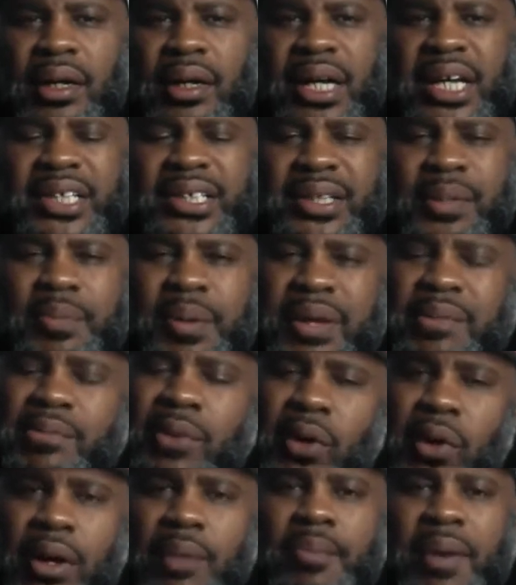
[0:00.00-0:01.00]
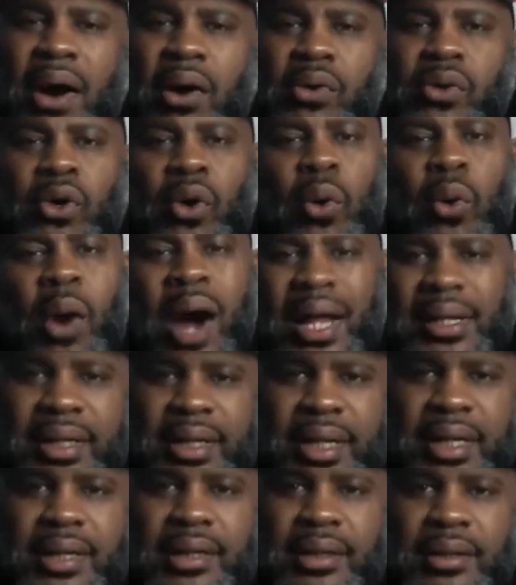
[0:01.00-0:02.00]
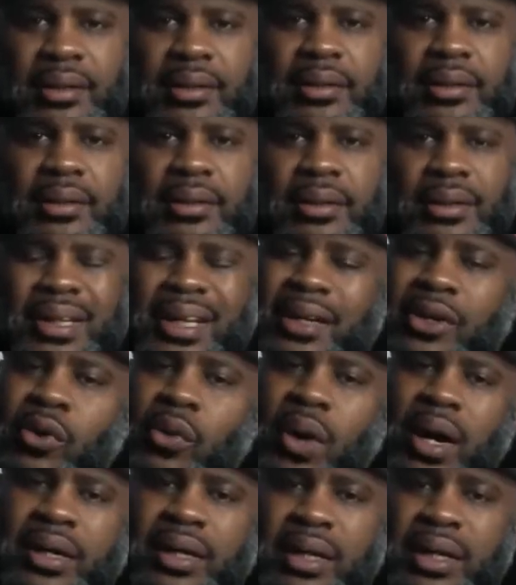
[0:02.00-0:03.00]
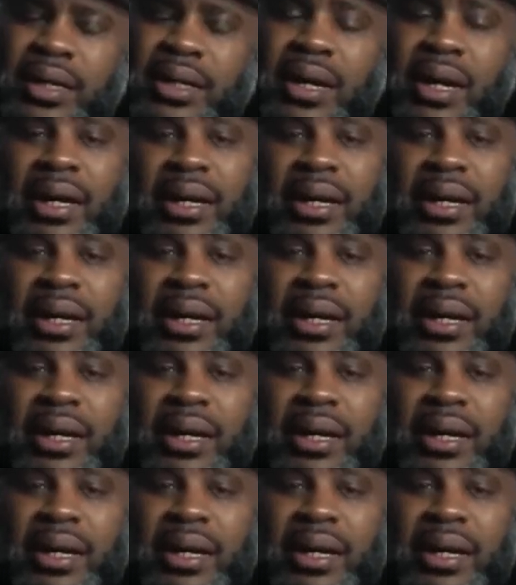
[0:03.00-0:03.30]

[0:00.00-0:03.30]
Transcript: it should be more about quality than quantity.